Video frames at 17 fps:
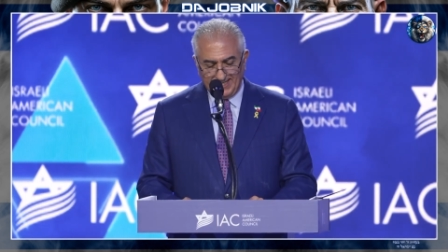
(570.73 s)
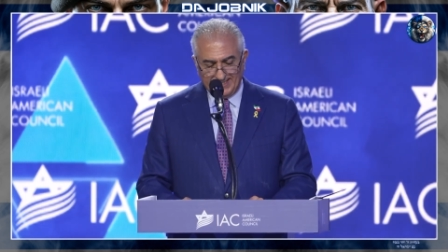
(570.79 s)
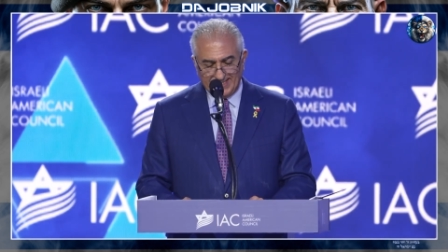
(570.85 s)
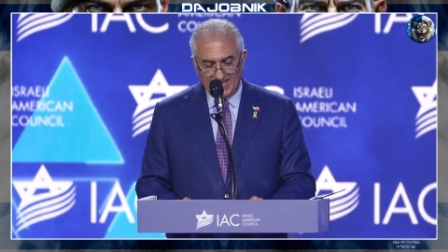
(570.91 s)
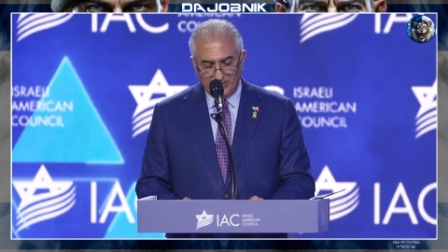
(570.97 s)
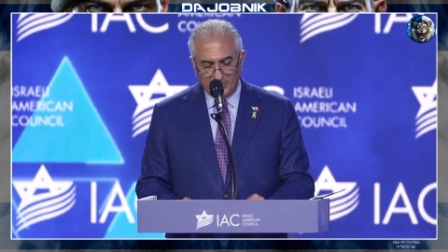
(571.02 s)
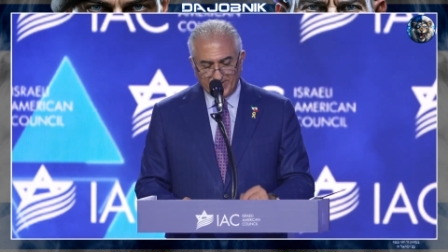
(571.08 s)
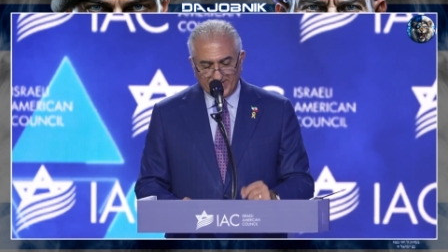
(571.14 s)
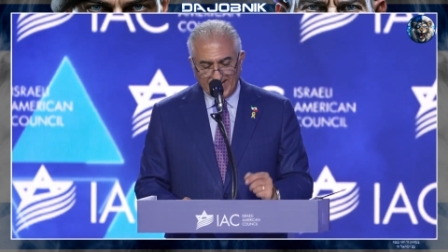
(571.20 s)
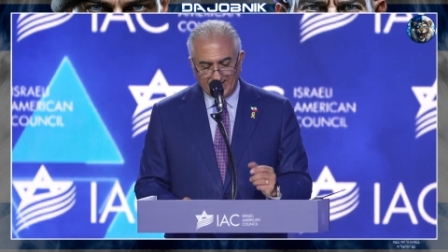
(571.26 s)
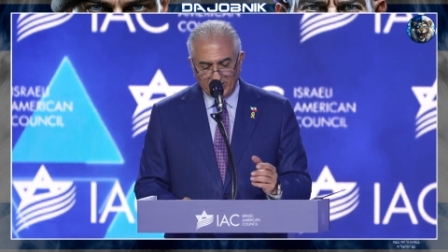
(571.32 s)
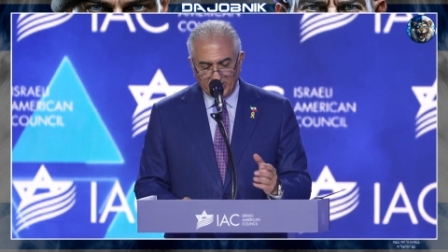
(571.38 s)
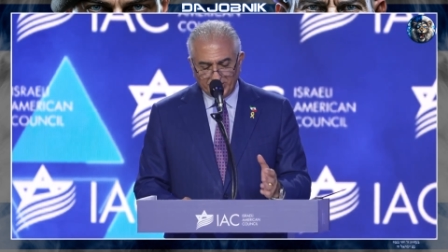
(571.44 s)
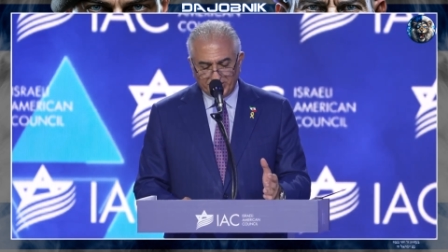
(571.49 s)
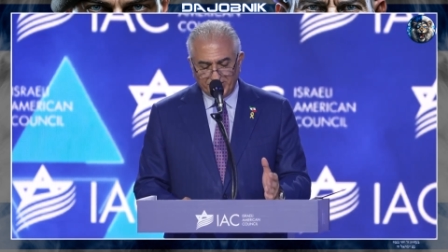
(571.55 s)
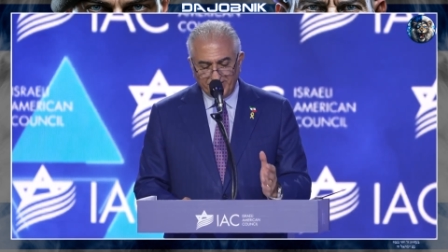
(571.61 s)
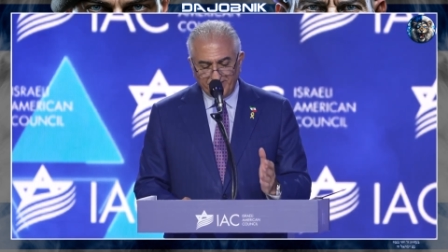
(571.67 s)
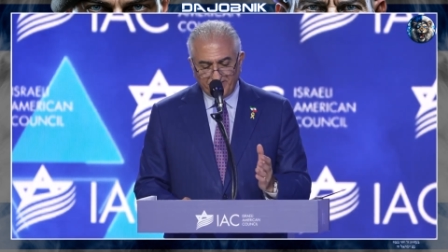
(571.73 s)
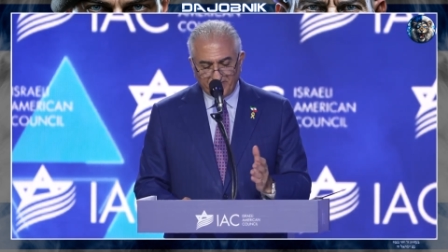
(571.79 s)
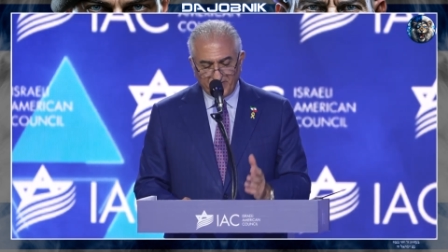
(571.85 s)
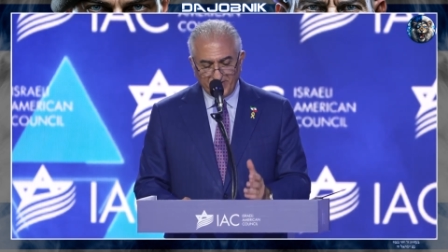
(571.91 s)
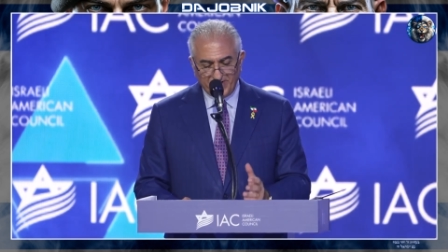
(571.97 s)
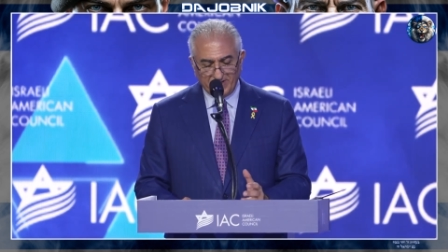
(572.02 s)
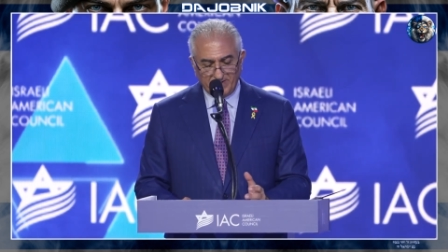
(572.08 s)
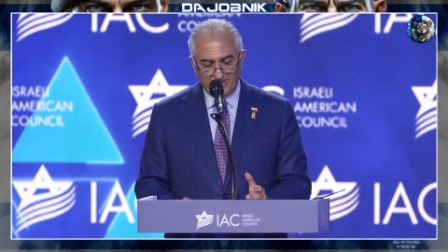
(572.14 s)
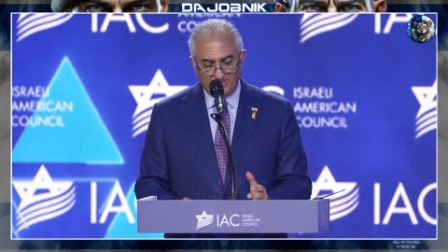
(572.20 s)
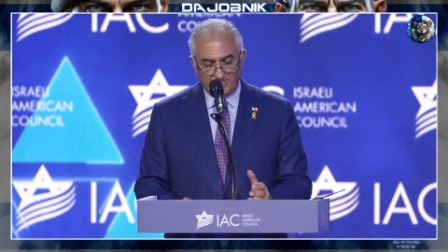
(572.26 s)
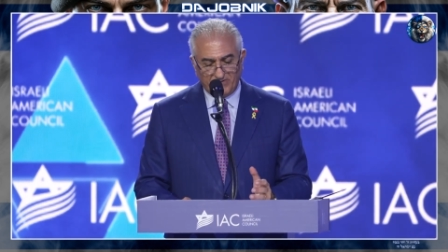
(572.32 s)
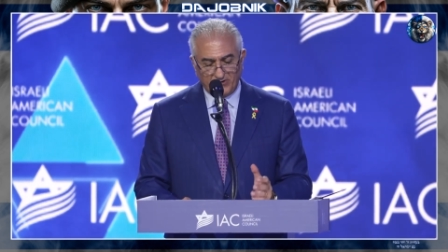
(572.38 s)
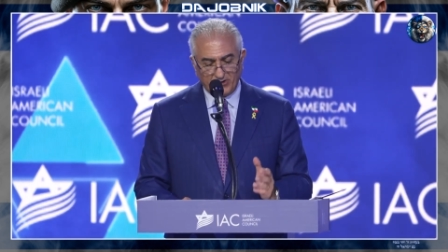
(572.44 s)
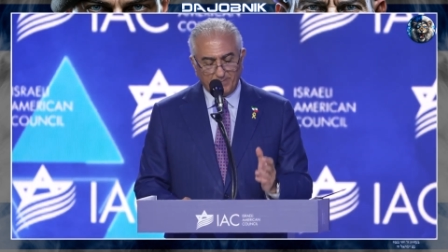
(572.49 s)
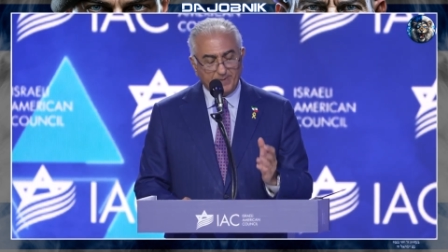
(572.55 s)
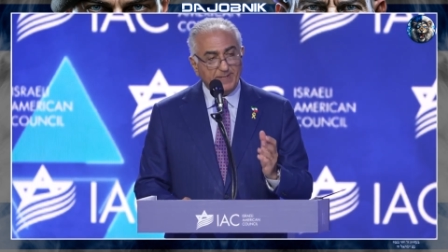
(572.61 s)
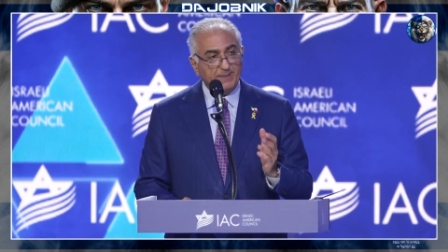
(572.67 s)
that we can achieve freedom
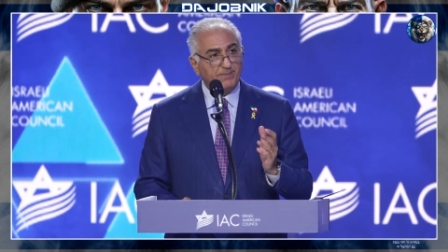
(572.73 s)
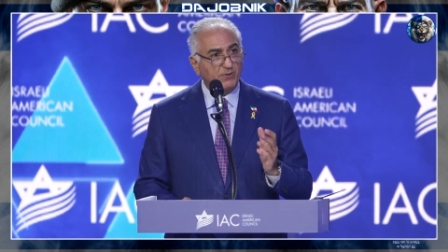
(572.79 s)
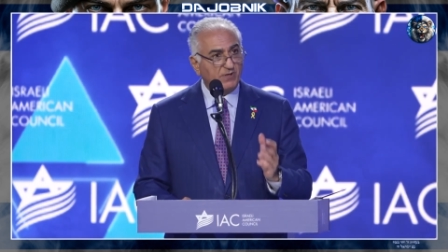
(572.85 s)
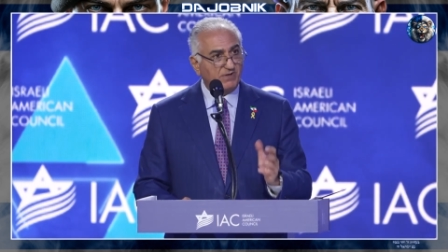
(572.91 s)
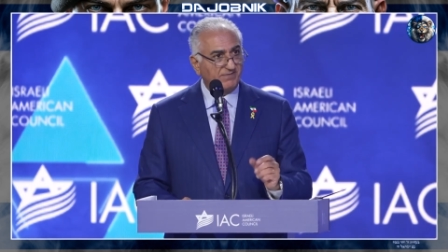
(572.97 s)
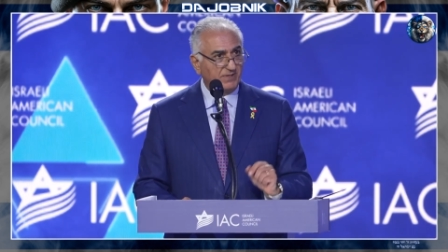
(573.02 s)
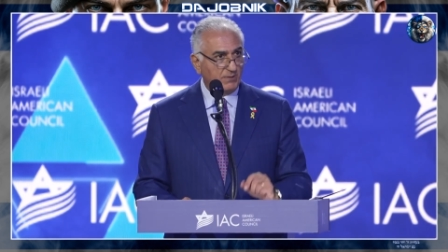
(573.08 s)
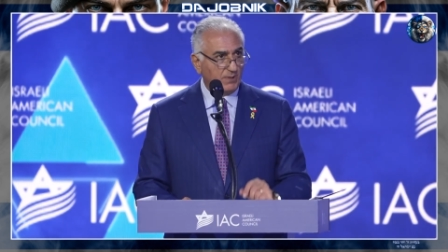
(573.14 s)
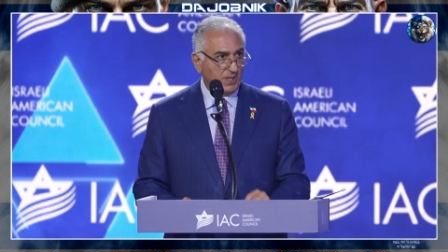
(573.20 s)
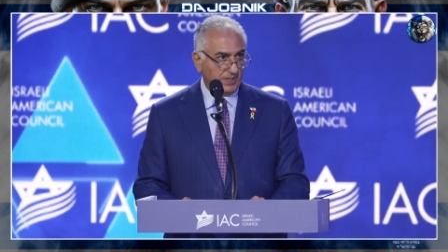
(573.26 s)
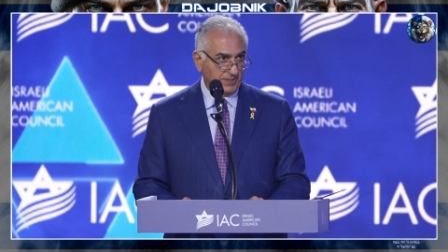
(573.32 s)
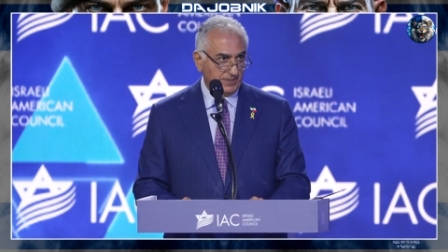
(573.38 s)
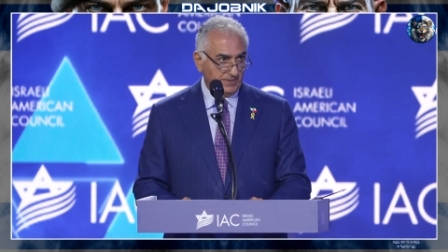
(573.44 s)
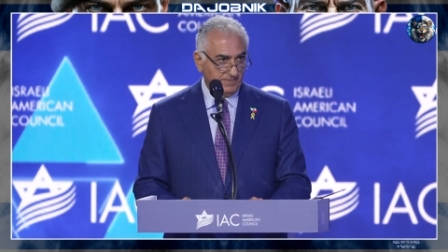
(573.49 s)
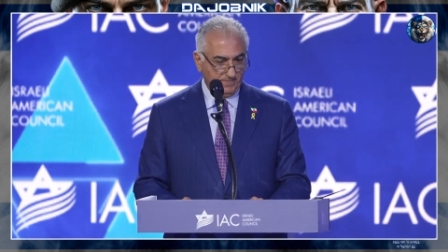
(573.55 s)
for the people of Iran,